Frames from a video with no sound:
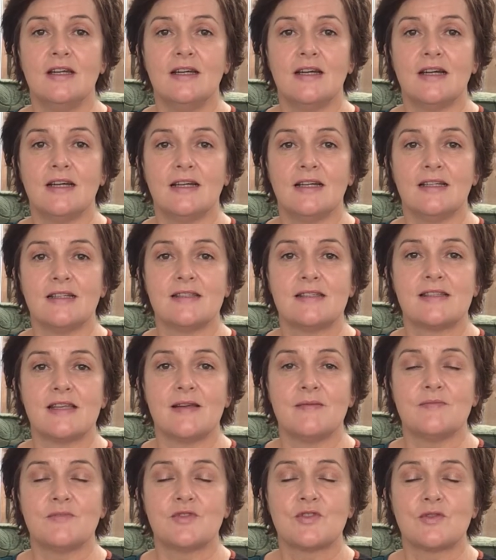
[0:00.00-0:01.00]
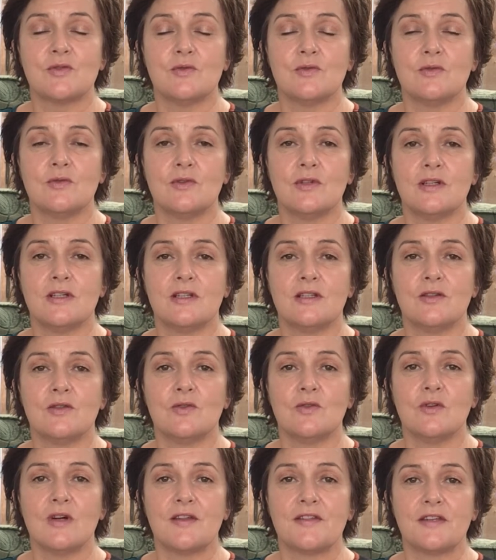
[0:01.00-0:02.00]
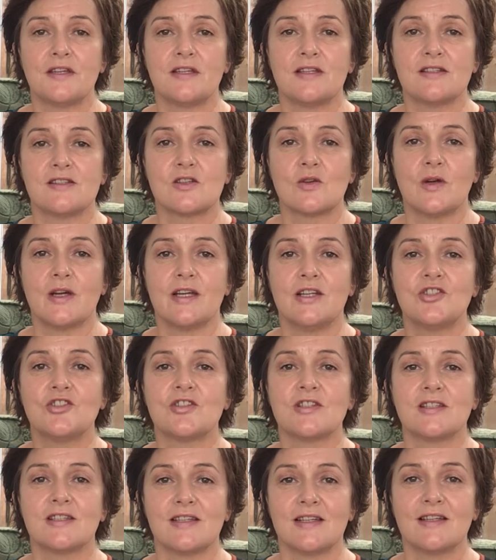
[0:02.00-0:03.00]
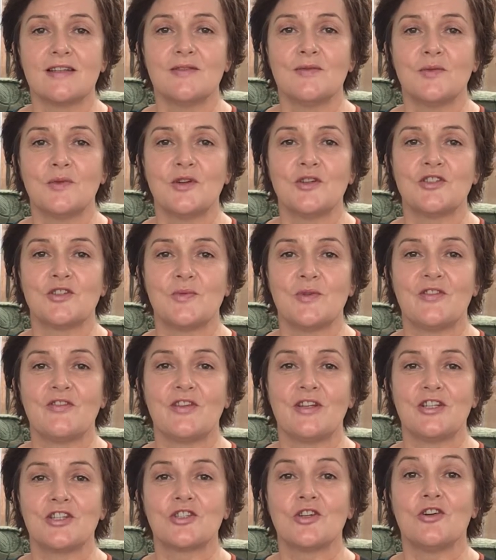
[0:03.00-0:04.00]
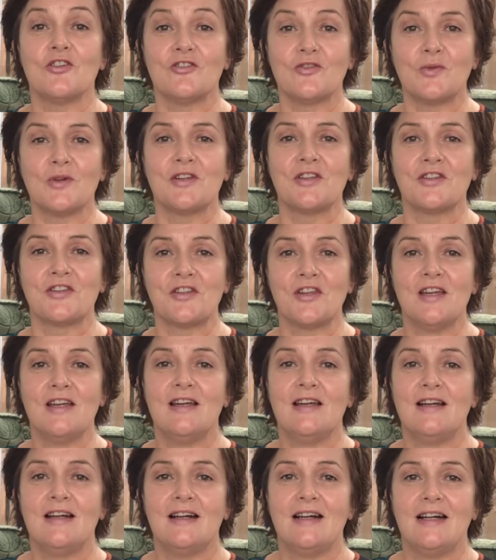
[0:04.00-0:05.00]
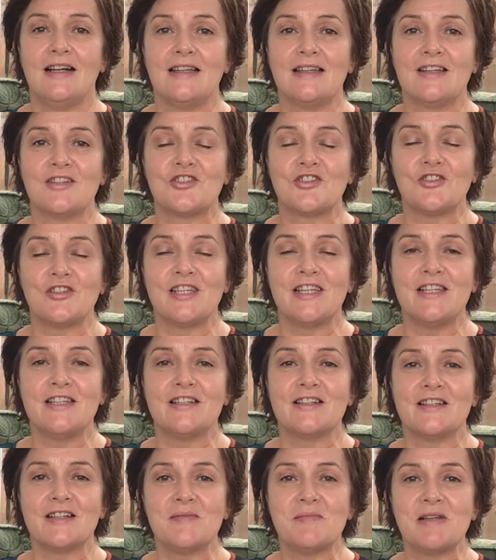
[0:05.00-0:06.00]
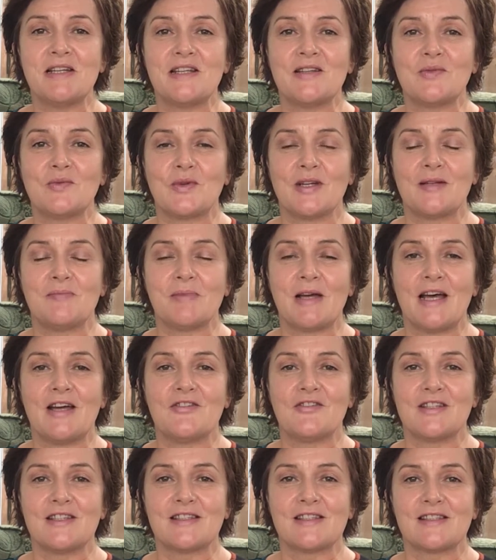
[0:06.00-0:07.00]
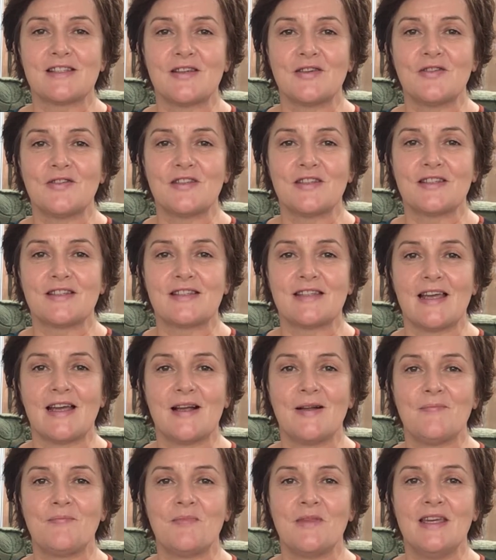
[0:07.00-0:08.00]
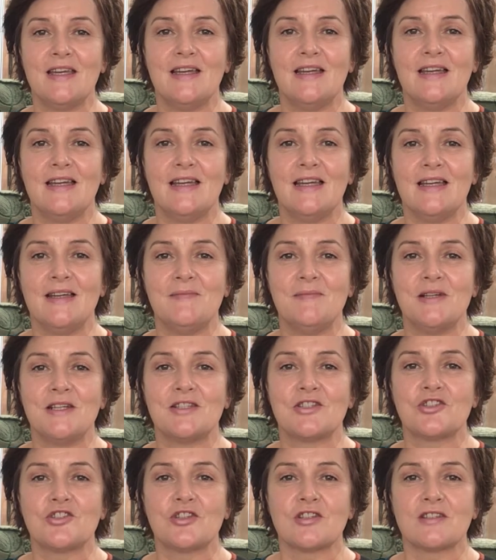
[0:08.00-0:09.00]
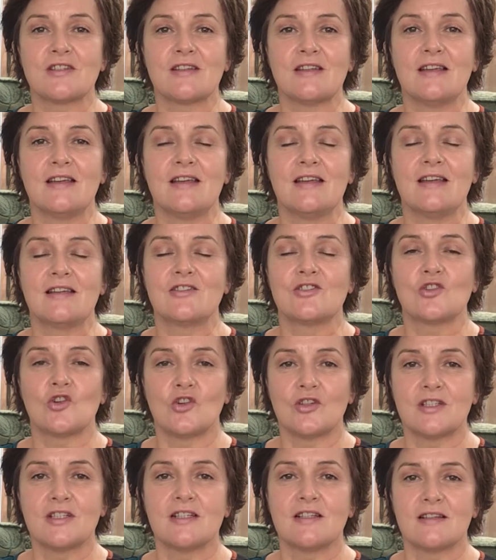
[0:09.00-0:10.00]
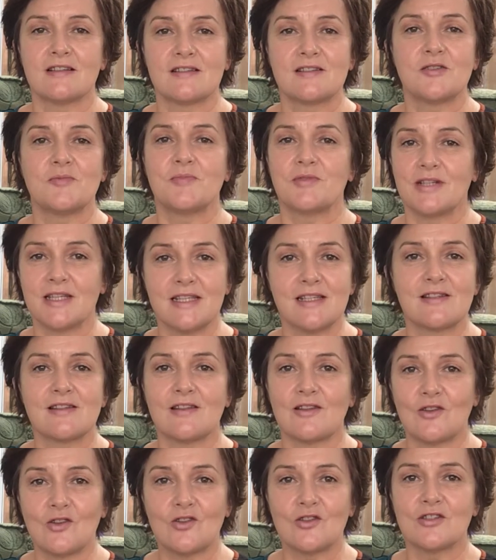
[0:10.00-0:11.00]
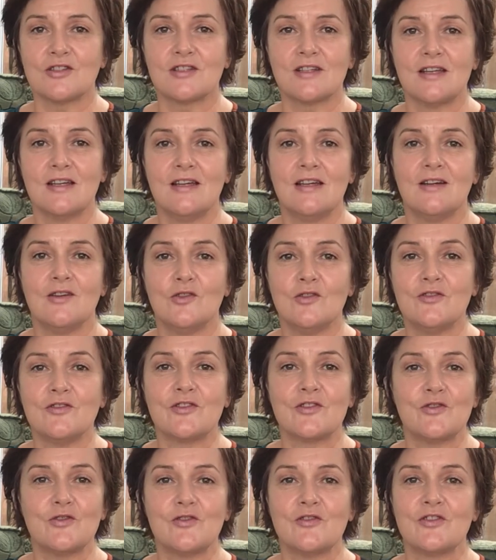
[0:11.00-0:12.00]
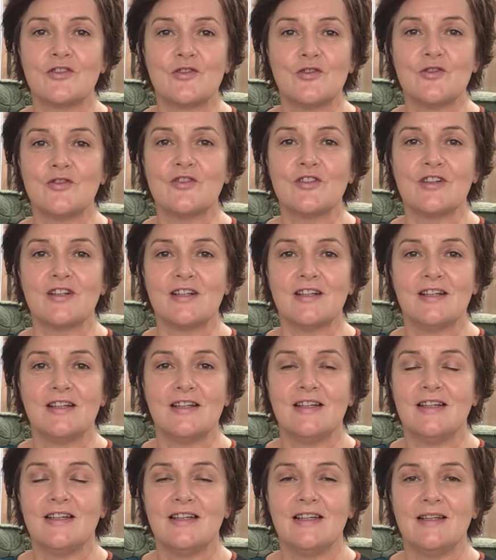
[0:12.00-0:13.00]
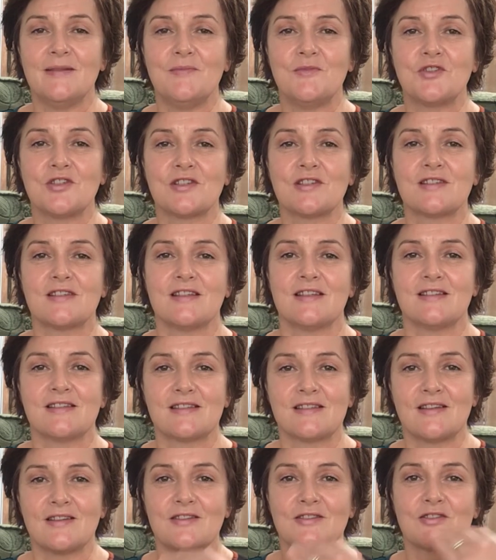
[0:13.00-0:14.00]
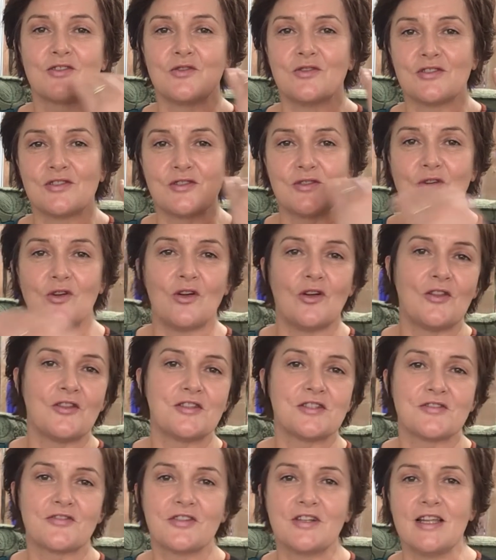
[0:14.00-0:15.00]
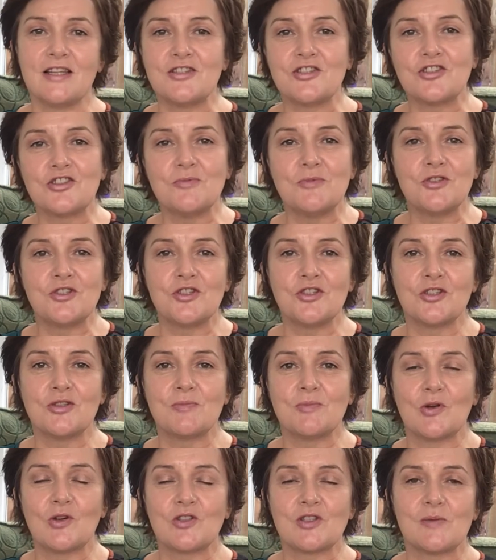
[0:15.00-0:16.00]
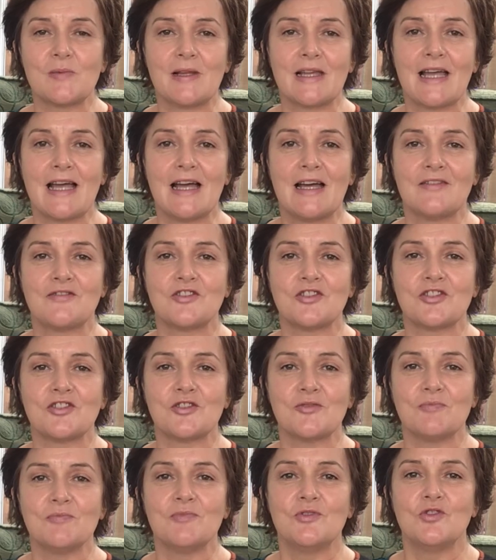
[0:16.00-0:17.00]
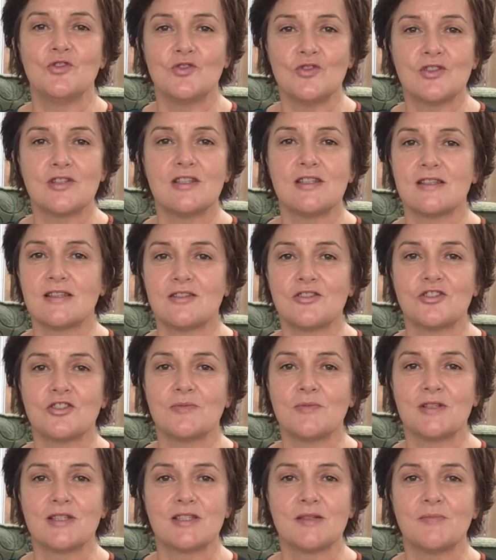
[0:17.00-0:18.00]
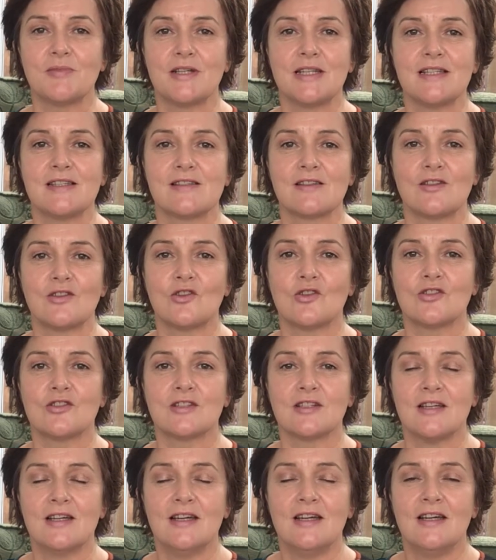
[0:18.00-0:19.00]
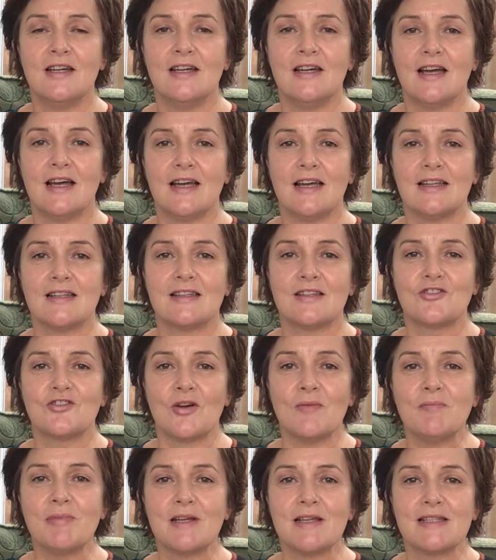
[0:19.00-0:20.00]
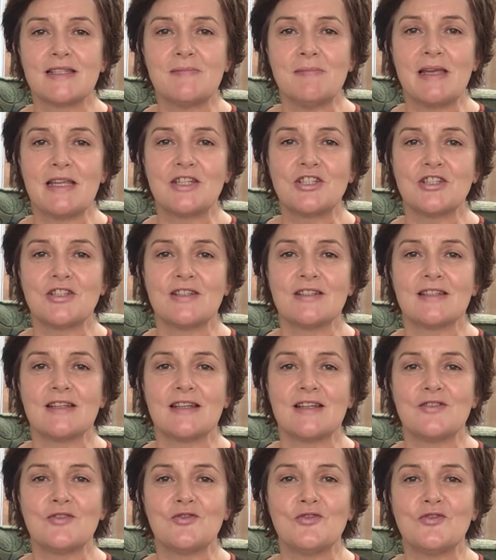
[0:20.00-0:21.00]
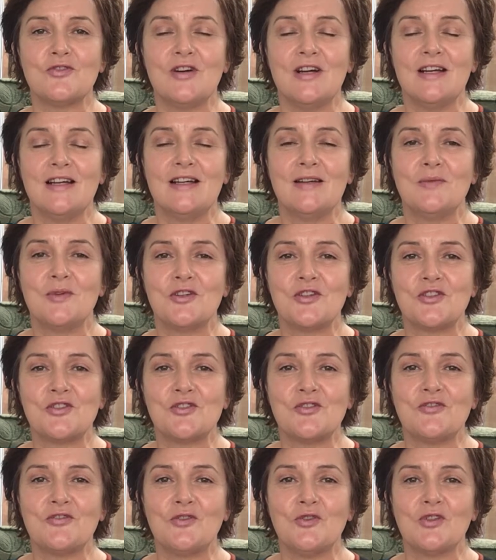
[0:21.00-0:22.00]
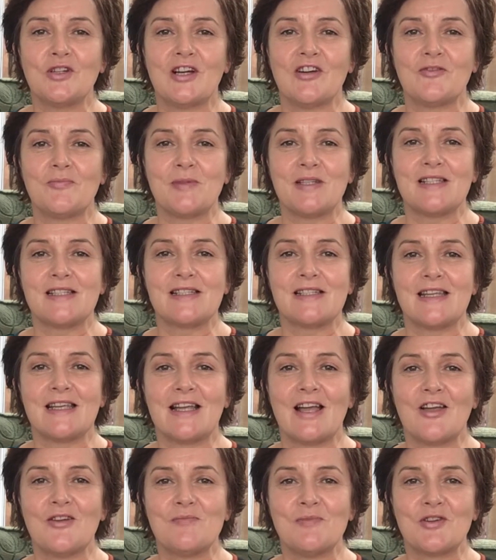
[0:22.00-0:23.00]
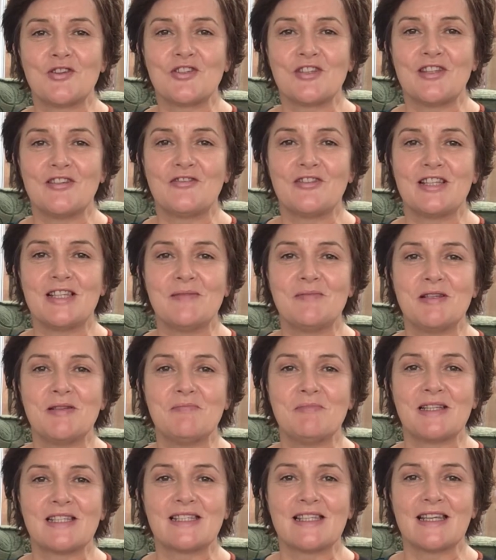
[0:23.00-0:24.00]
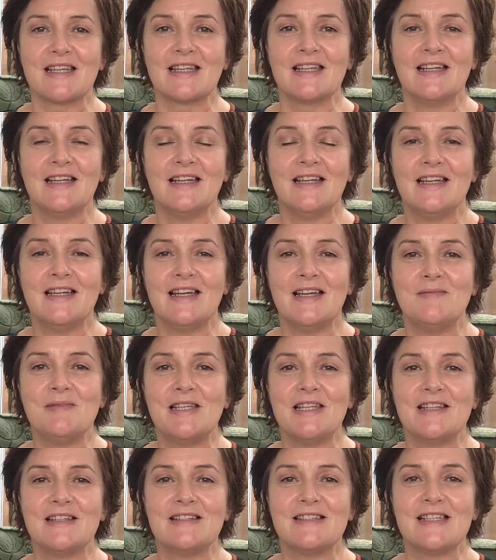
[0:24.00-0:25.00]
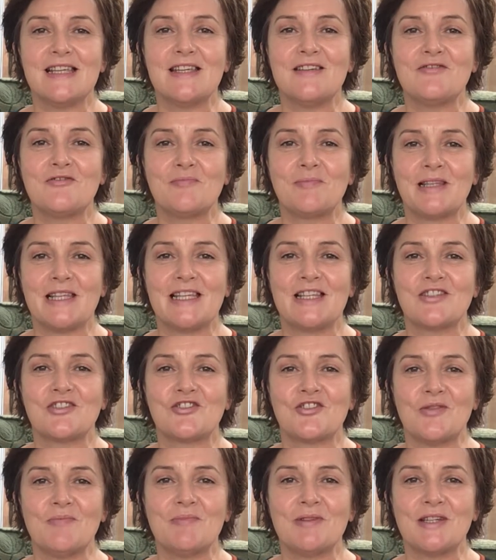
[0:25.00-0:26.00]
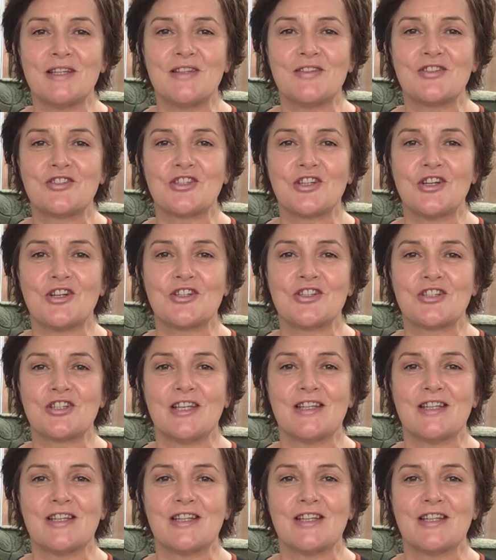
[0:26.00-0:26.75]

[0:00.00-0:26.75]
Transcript: And so, you know, I think it's quite interesting, what do we finish off with? And as you'll hear in a minute when Pat reads us out this psalm, it's just exhorting us to praise the Lord over and over and over. It goes through all the different instruments you can possibly have, just to use these instruments to praise the Lord. And the trumpet is mentioned, and I know one or two folk have been saying how much they've really been missing hearing Dave playing his trumpet in the church.